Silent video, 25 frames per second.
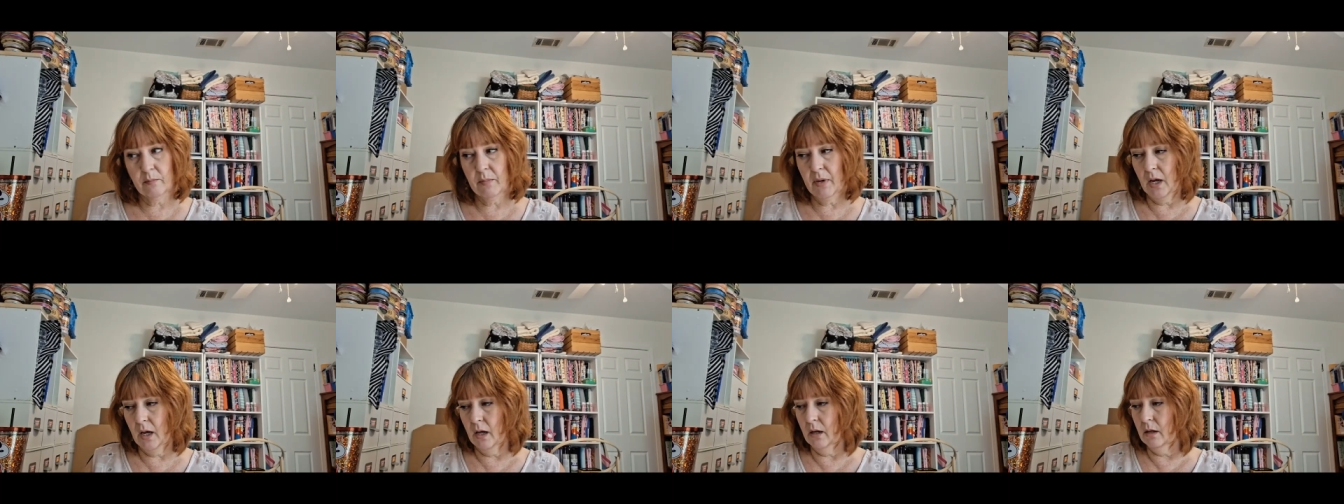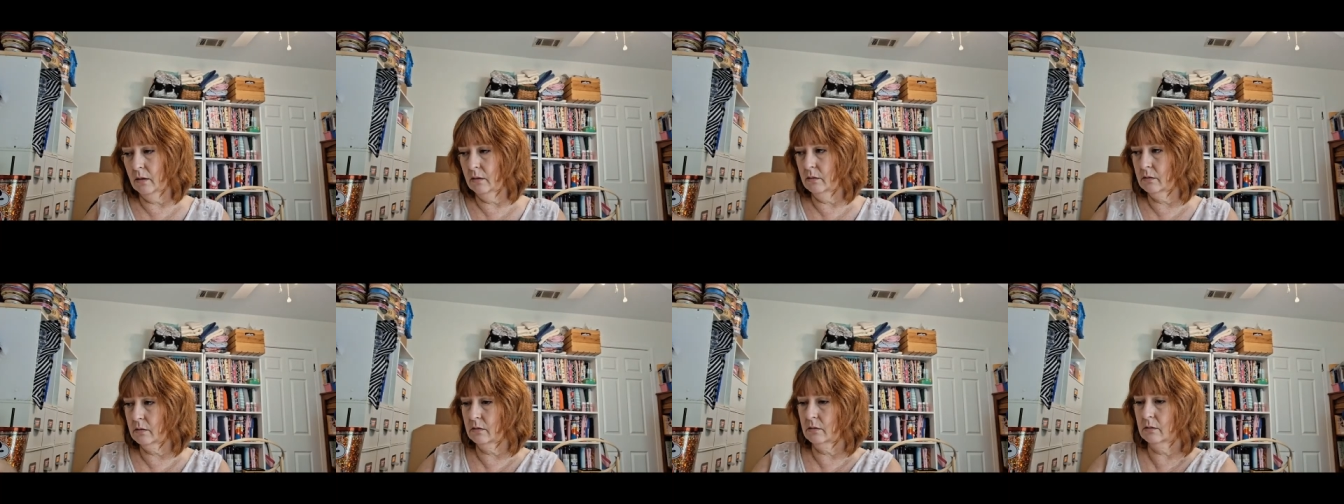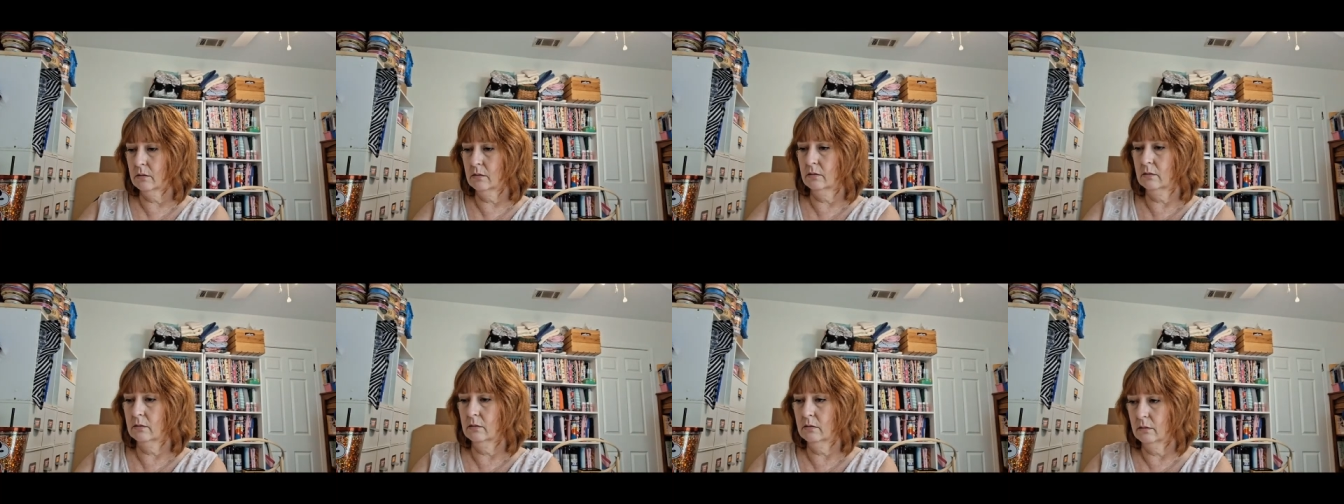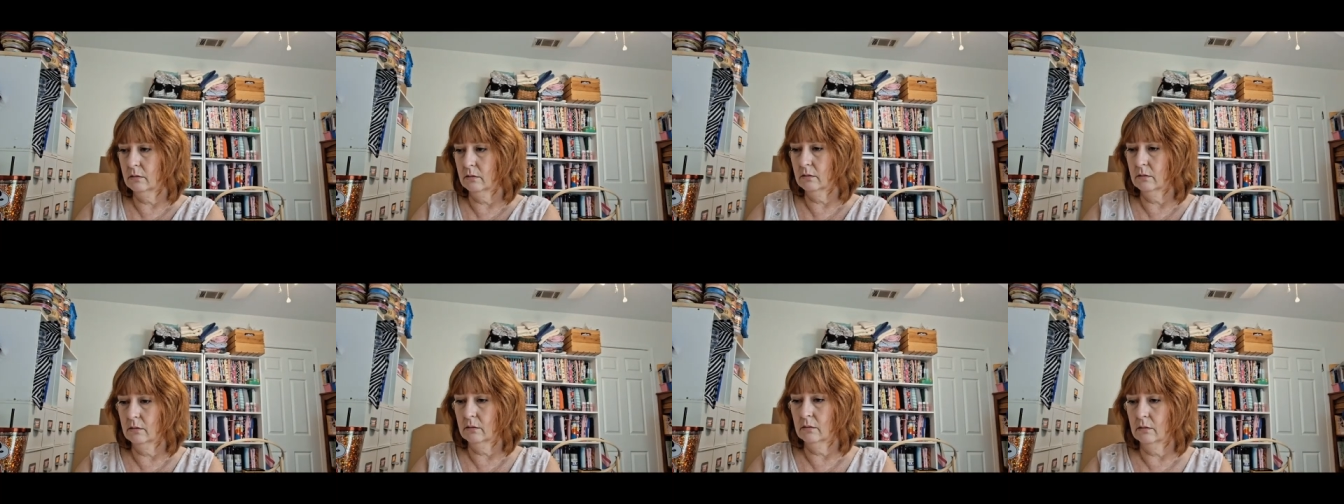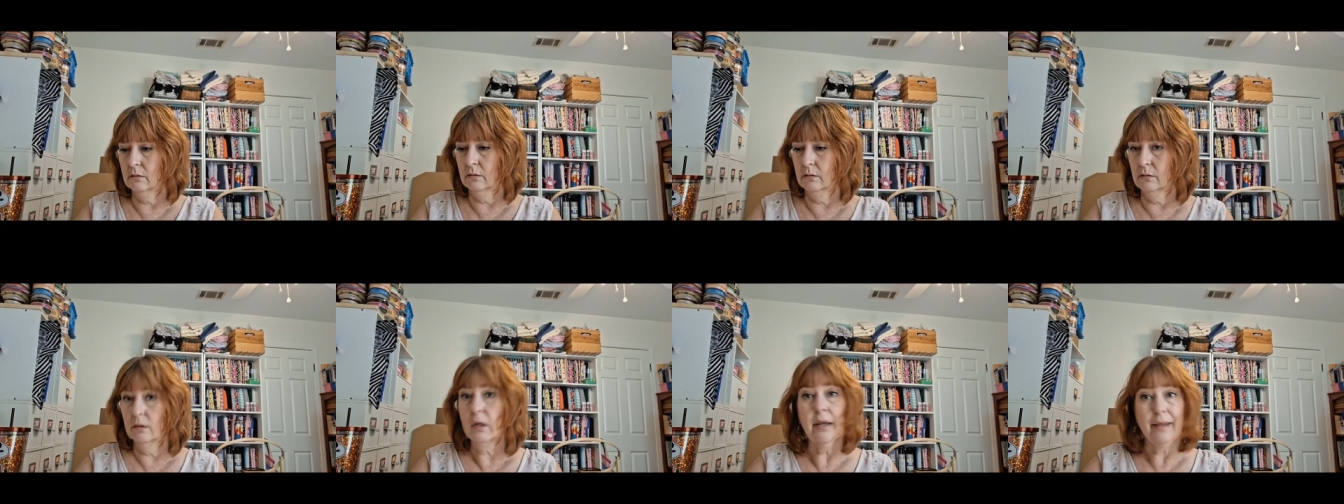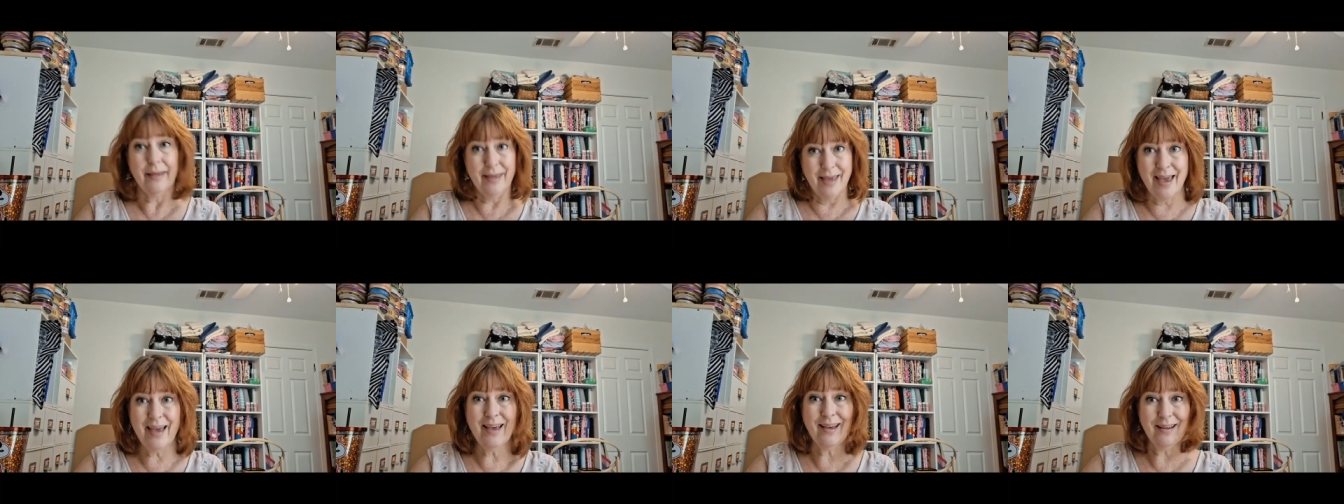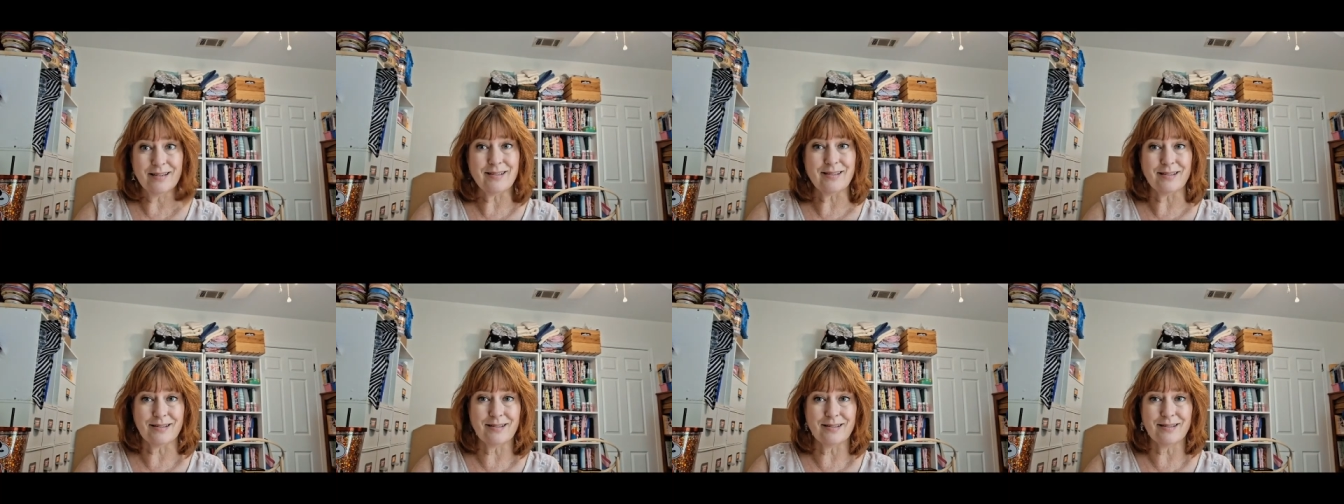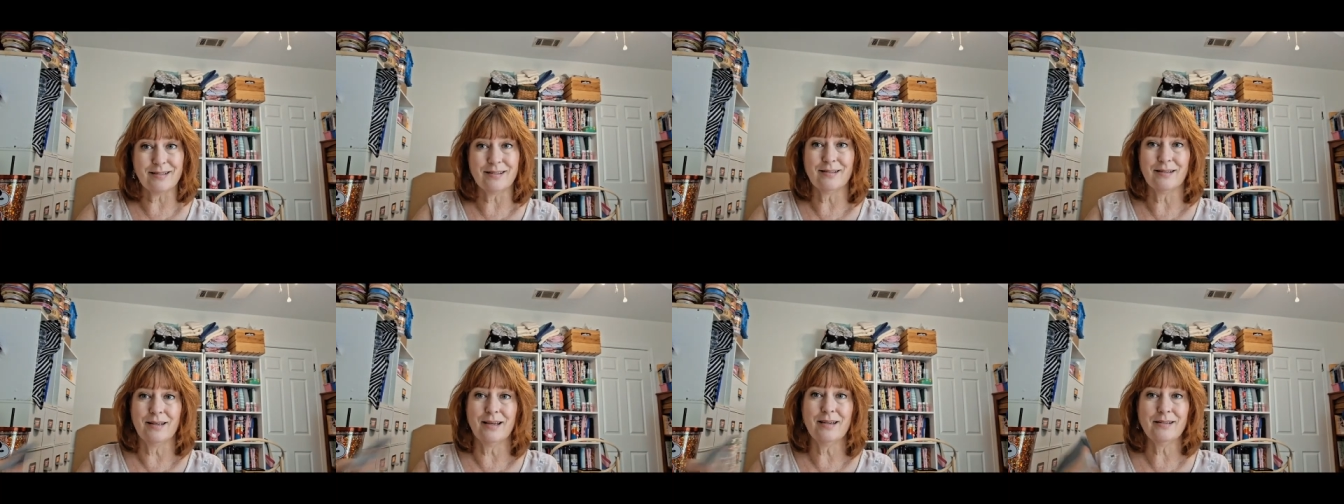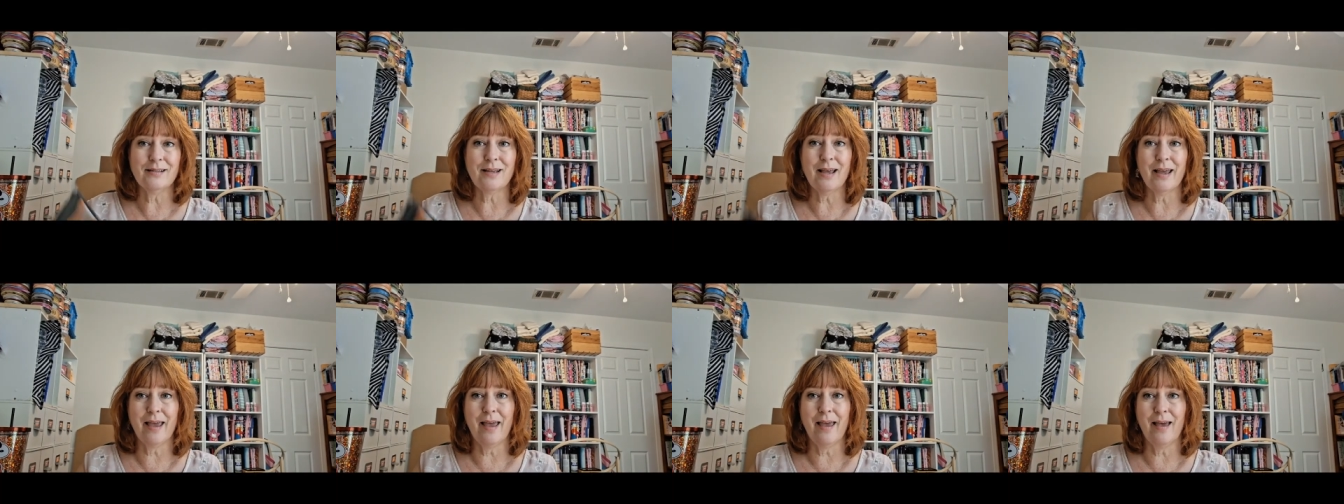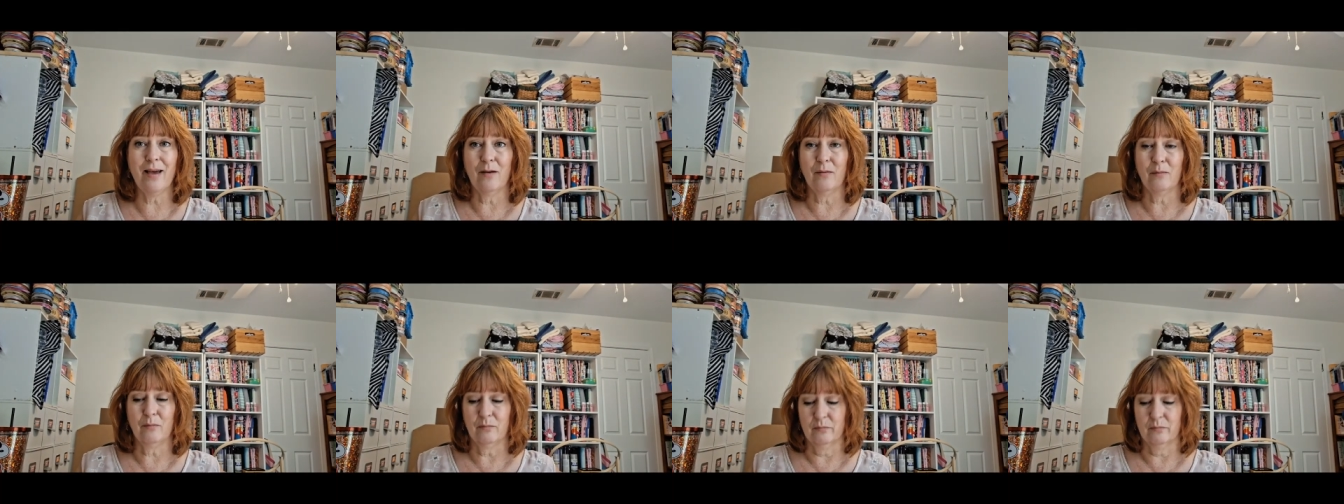bags? Yes, I am.